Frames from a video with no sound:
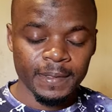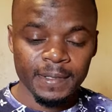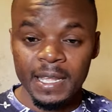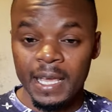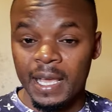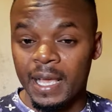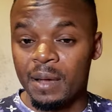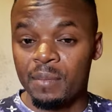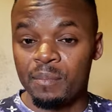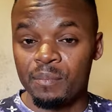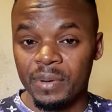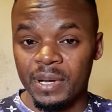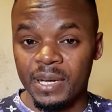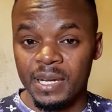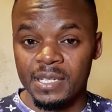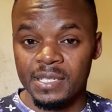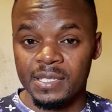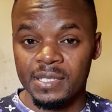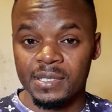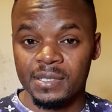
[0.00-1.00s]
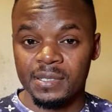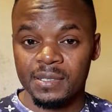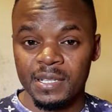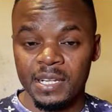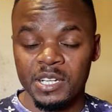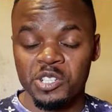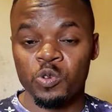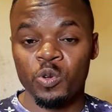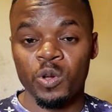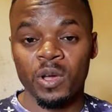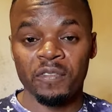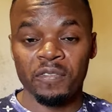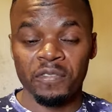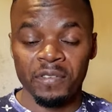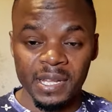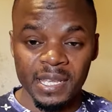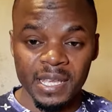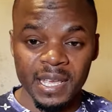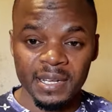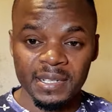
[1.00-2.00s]
the companies that you are
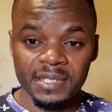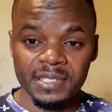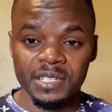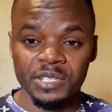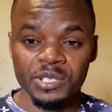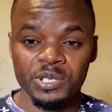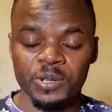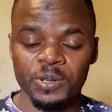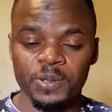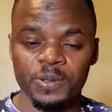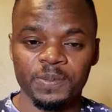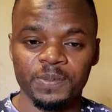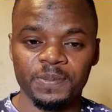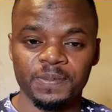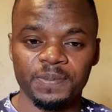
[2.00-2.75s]
affiliated to.